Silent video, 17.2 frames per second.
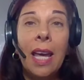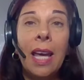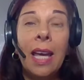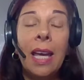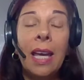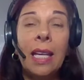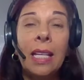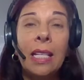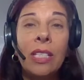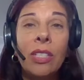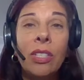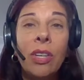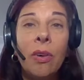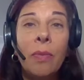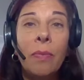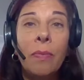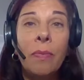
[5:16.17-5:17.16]
And
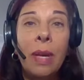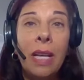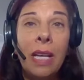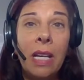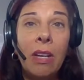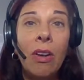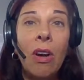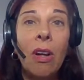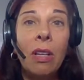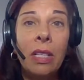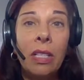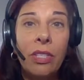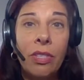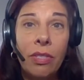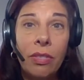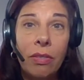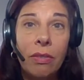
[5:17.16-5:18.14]
so many
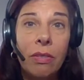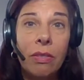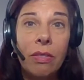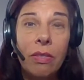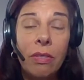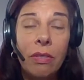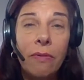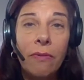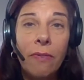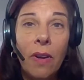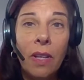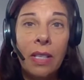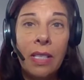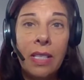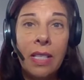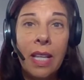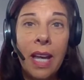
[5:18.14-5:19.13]
college students do
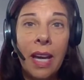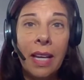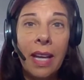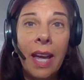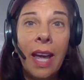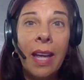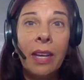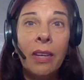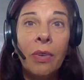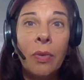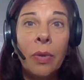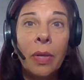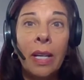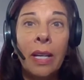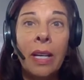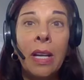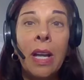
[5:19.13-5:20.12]
fall into that
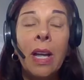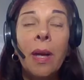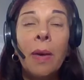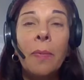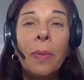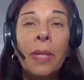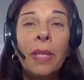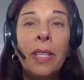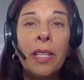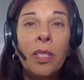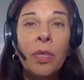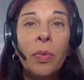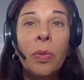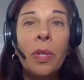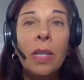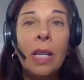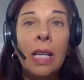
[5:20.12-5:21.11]
category, but
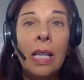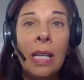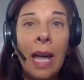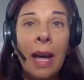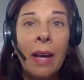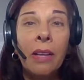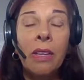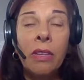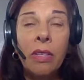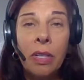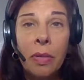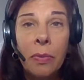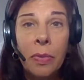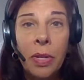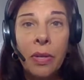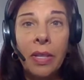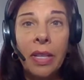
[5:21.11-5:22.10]
this will allow you to
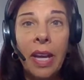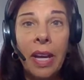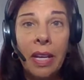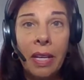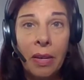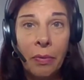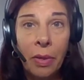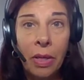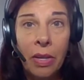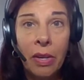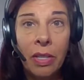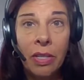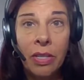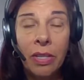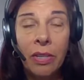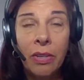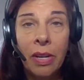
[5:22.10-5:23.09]
communicate in
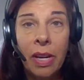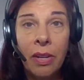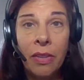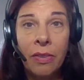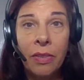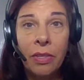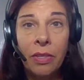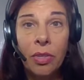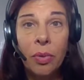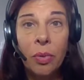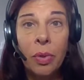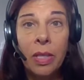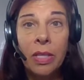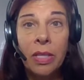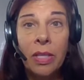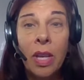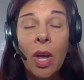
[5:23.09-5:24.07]
regard to their health
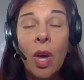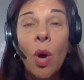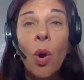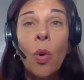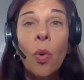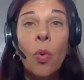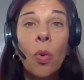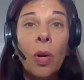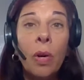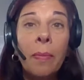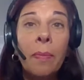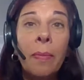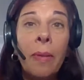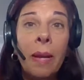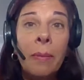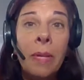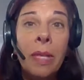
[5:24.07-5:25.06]
insurance. Or
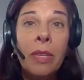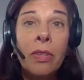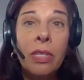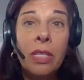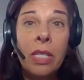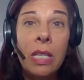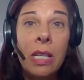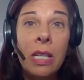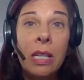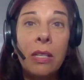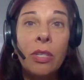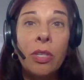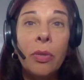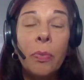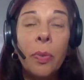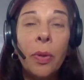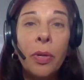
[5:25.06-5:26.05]
maybe there's a need
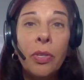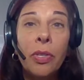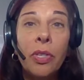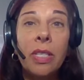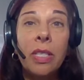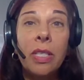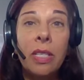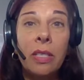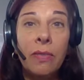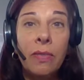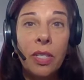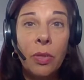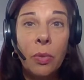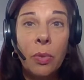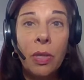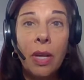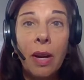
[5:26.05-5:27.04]
to purchase
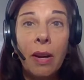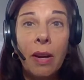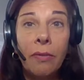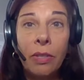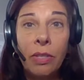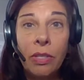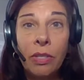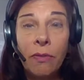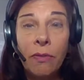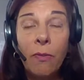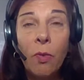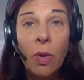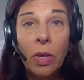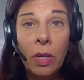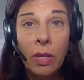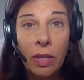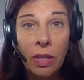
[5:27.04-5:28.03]
individual coverage
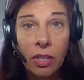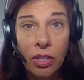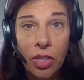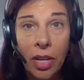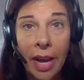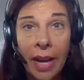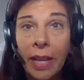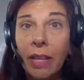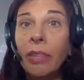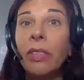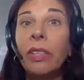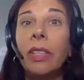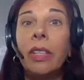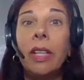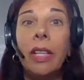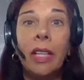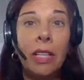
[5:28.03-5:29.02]
for the child,
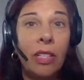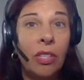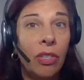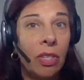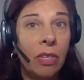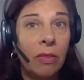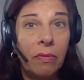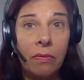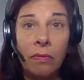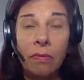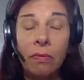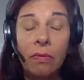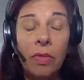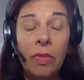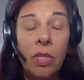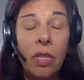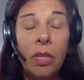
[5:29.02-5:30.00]
and you
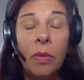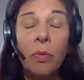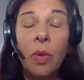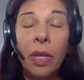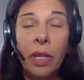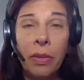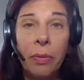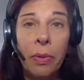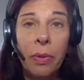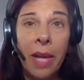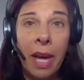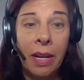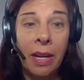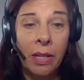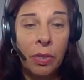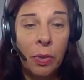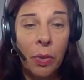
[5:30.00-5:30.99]
can work through
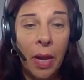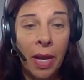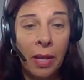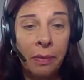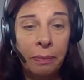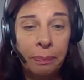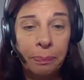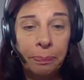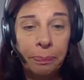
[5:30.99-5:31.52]
that as well.